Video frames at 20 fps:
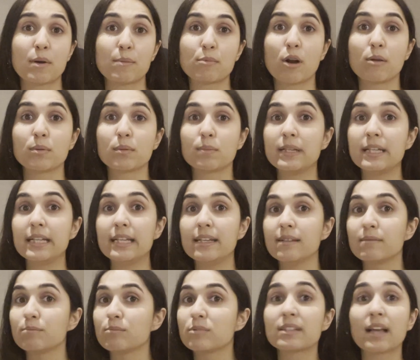
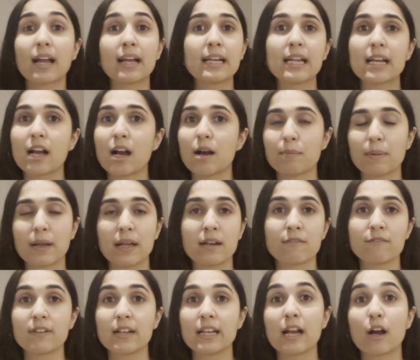probably signing up and
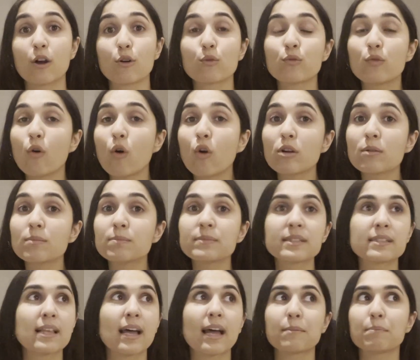filling out forms
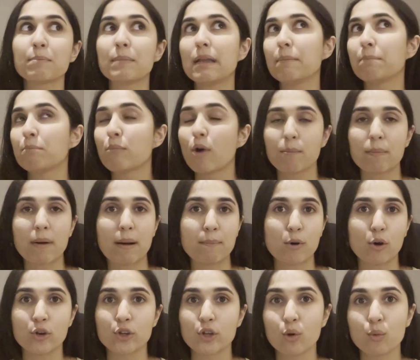that may pop up
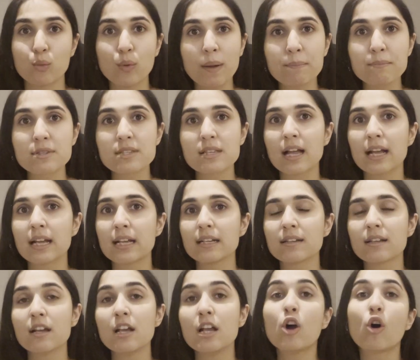on your website,
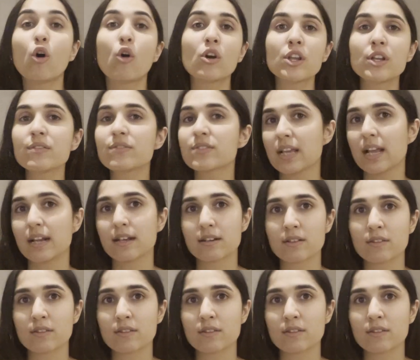or you've sent